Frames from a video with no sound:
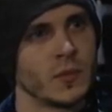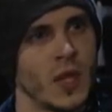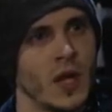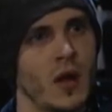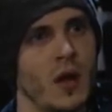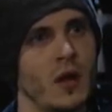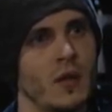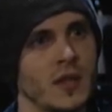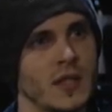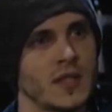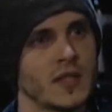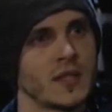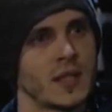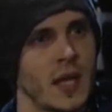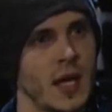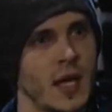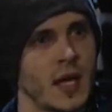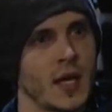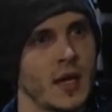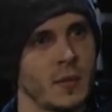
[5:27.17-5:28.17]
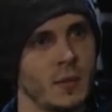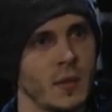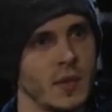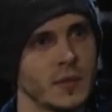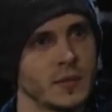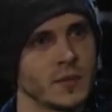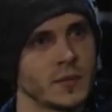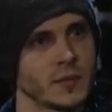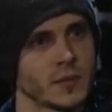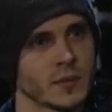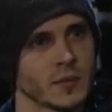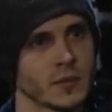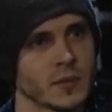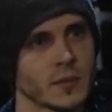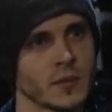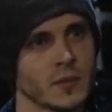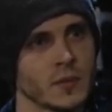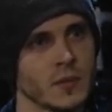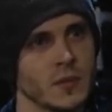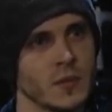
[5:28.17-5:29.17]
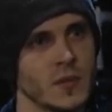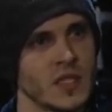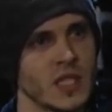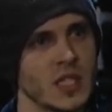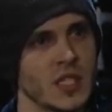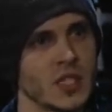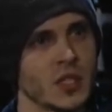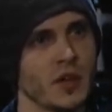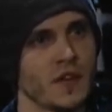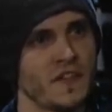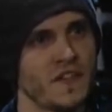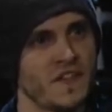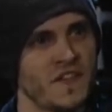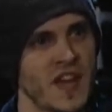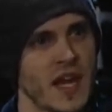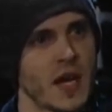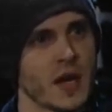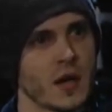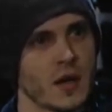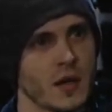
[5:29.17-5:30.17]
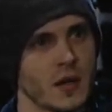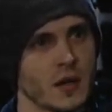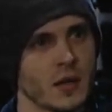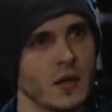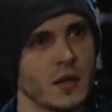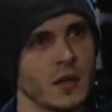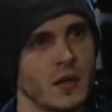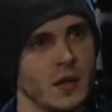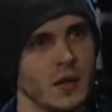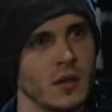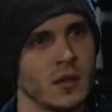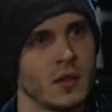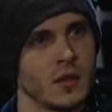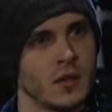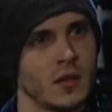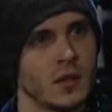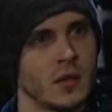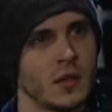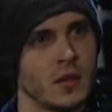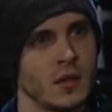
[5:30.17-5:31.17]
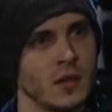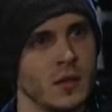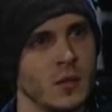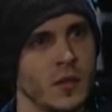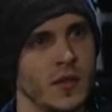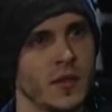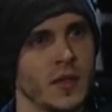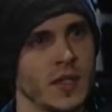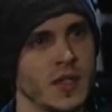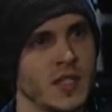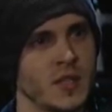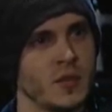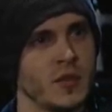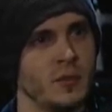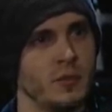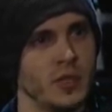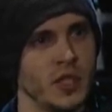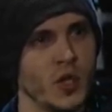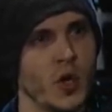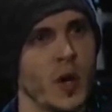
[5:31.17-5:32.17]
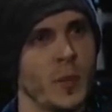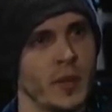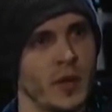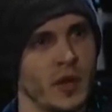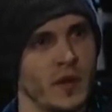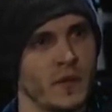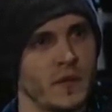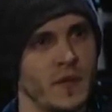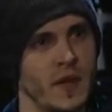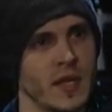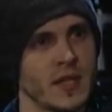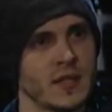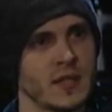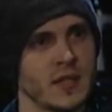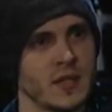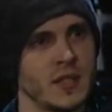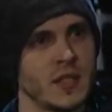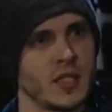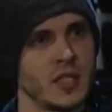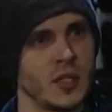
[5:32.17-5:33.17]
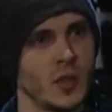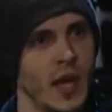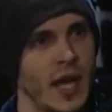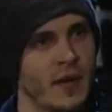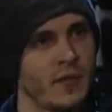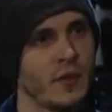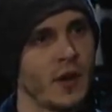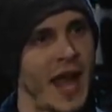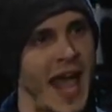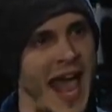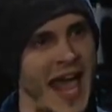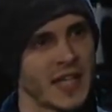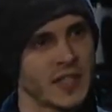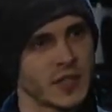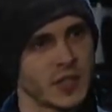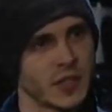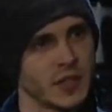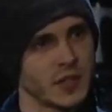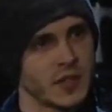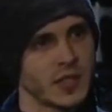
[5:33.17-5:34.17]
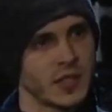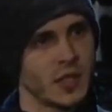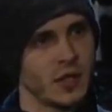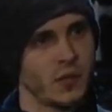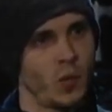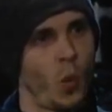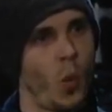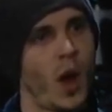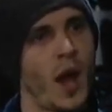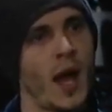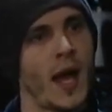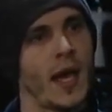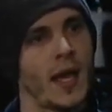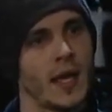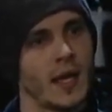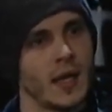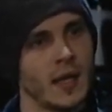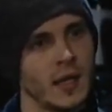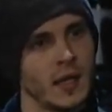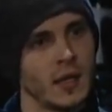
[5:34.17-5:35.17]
And all this time, since your affair with Elizabeth blew up on our faces, did you ever ask yourself why